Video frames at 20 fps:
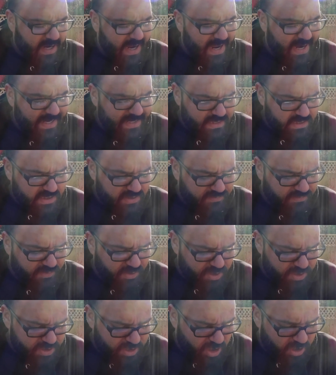Alex
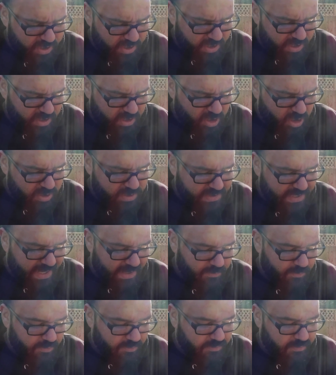first got in
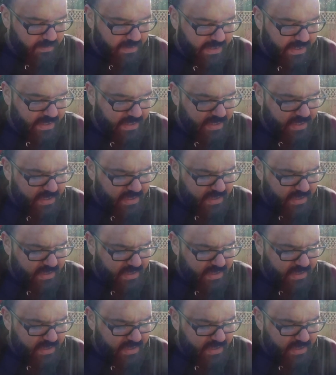contact with me,